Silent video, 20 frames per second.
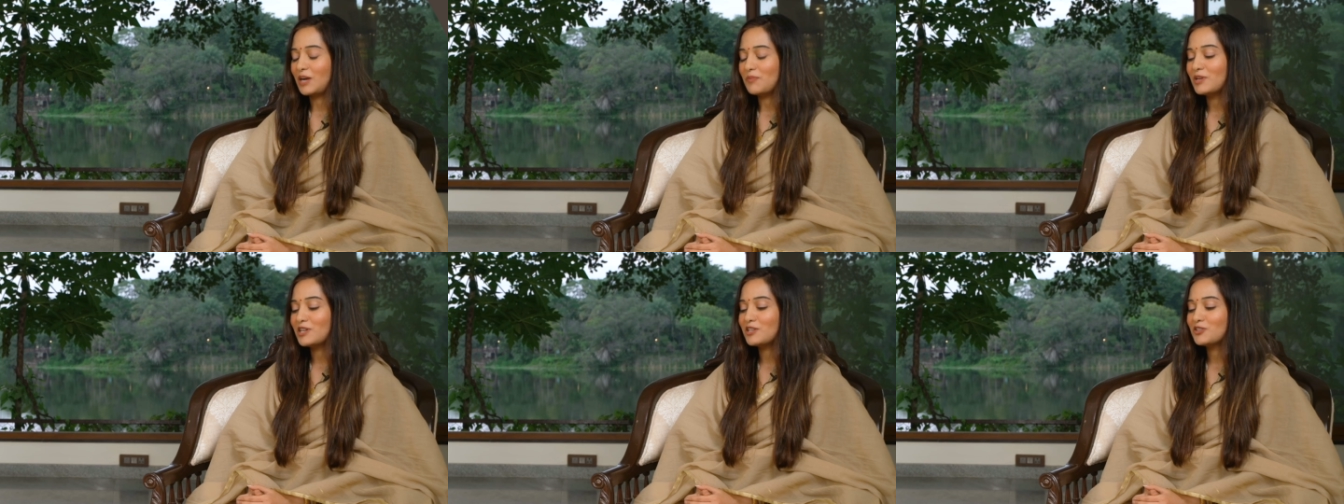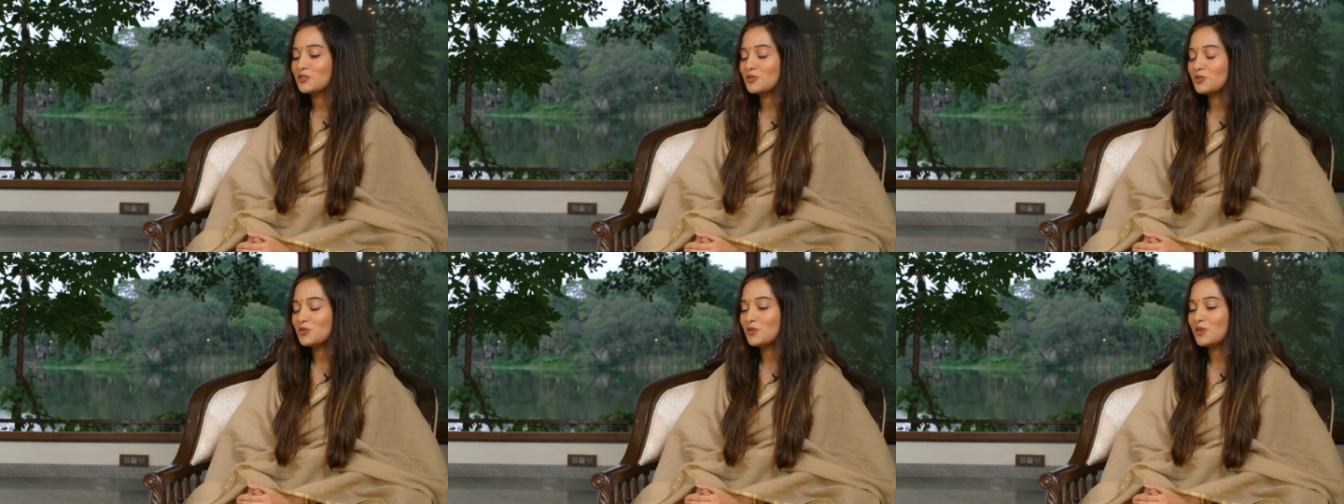
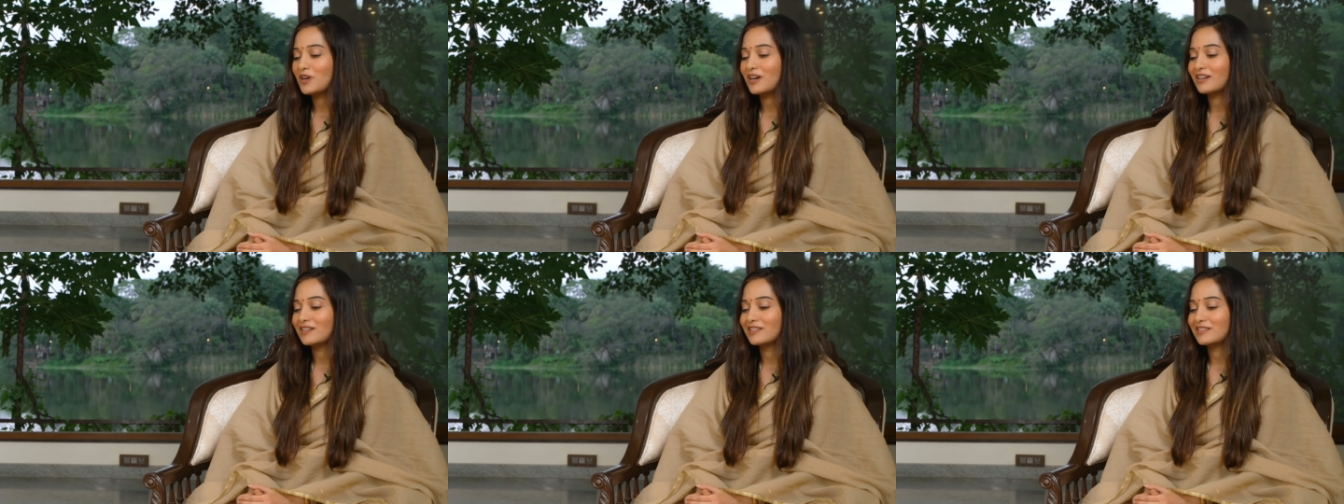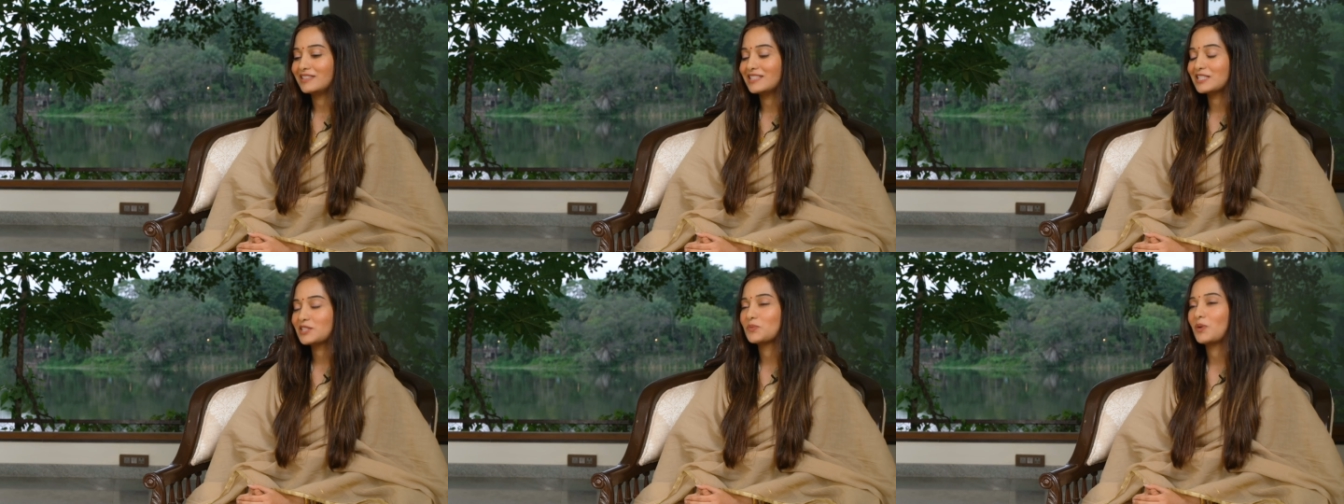Coming to uh,
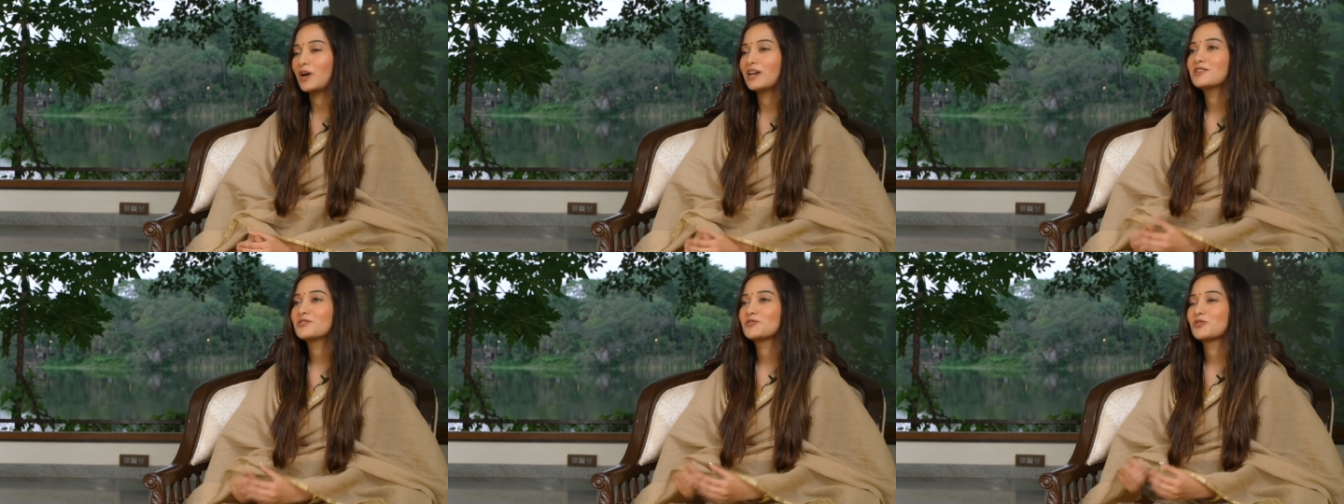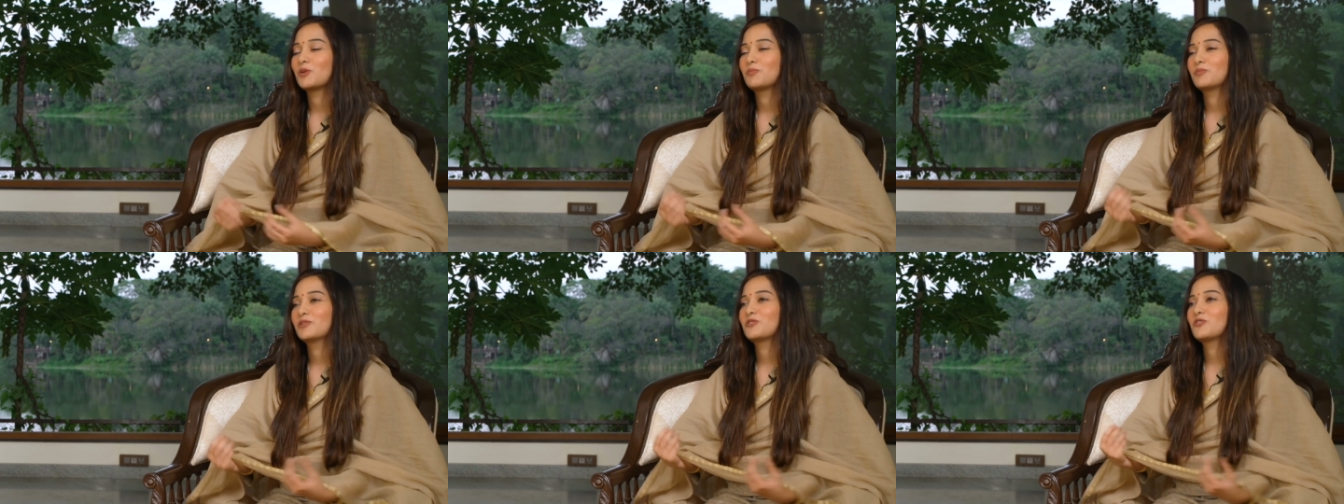this one
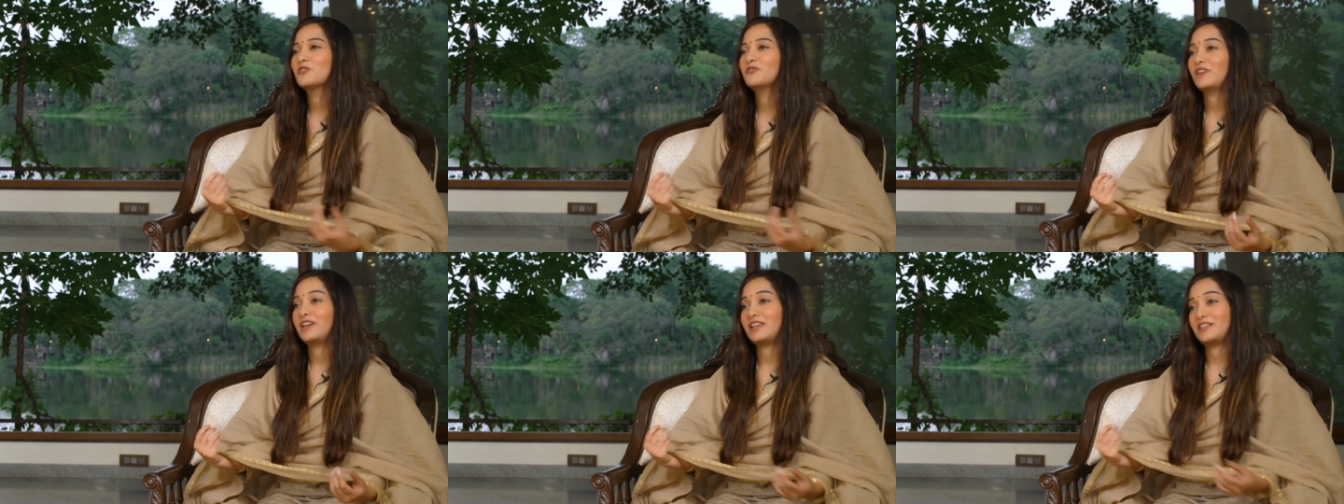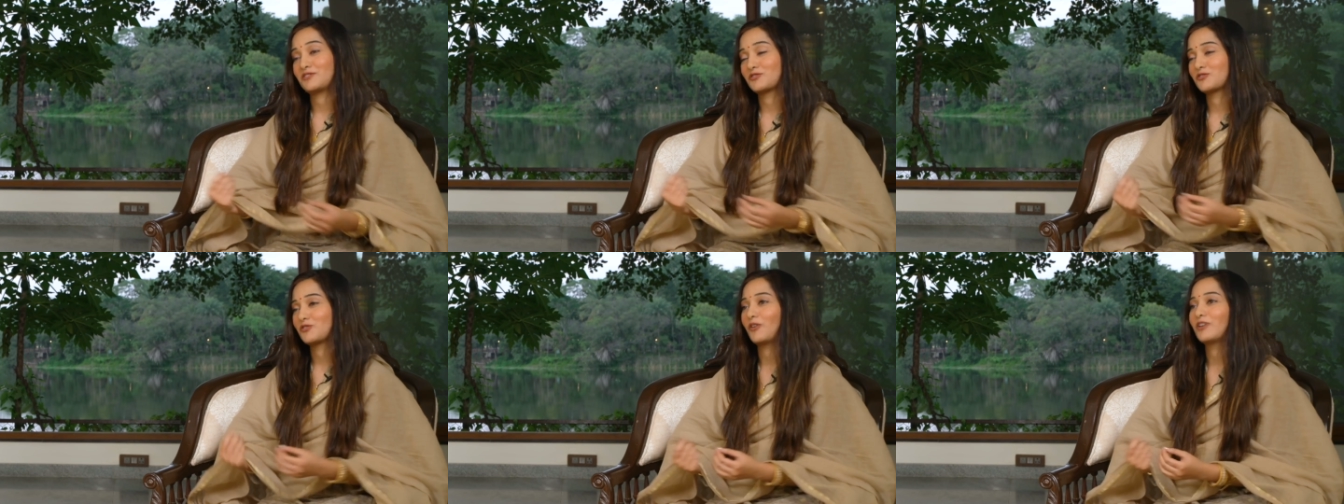topic of
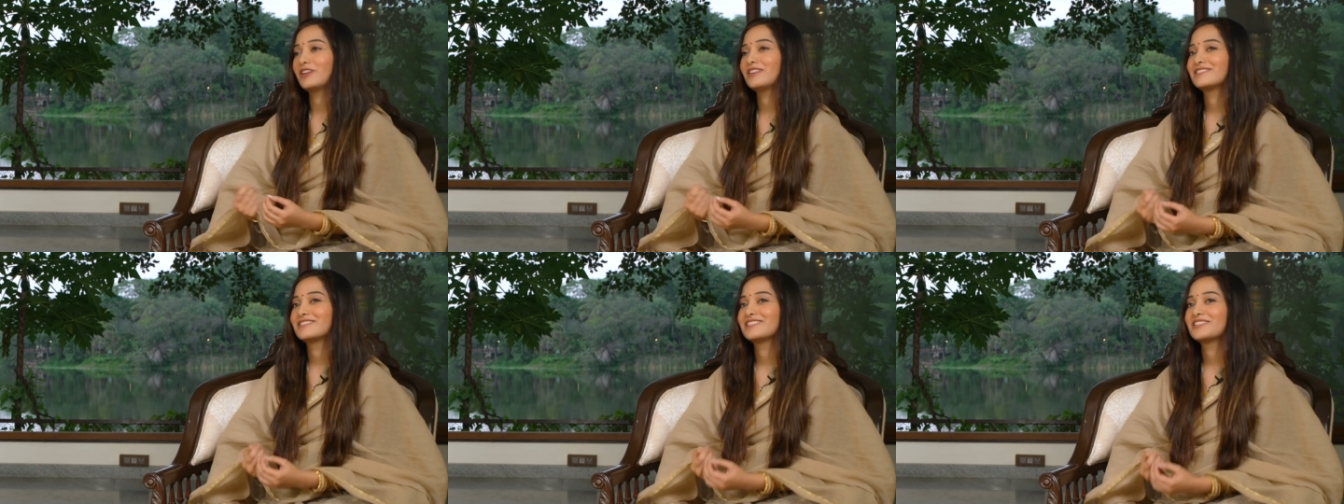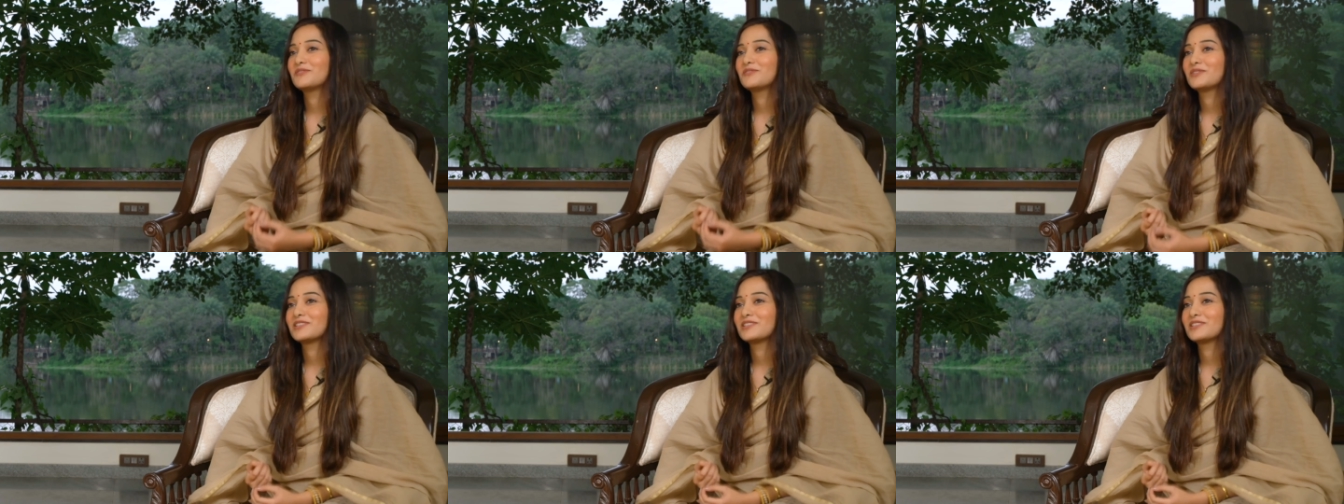astrology,